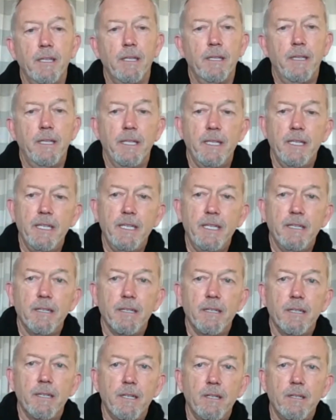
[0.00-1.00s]
you
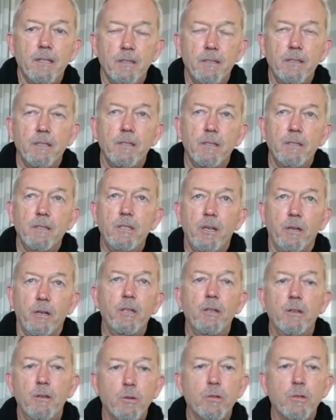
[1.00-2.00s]

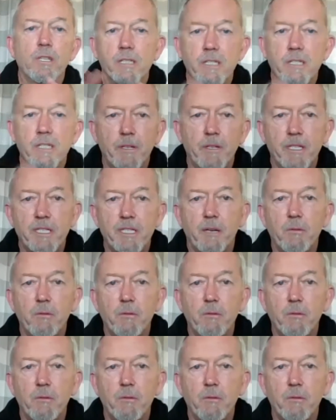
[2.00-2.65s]
can look at someone and say,